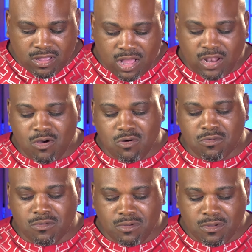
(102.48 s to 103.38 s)
Hello,
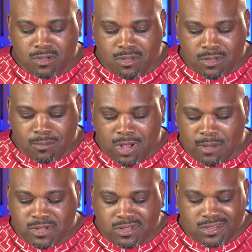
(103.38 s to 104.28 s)

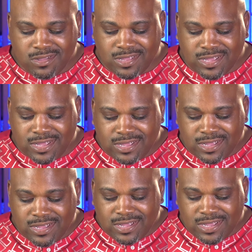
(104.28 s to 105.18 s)
Mama.
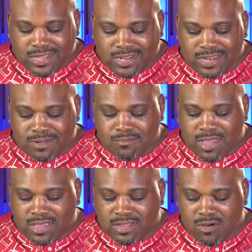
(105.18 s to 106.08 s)
Didn't
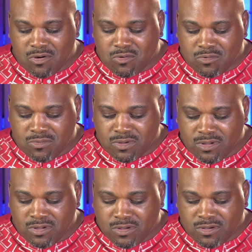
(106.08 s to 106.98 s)
make it home
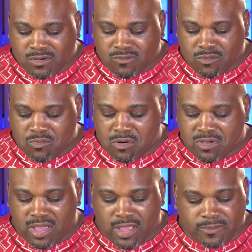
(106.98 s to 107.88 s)
from
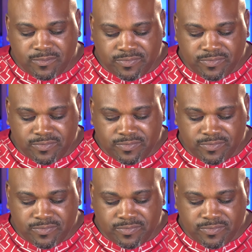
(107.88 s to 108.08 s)
work yet,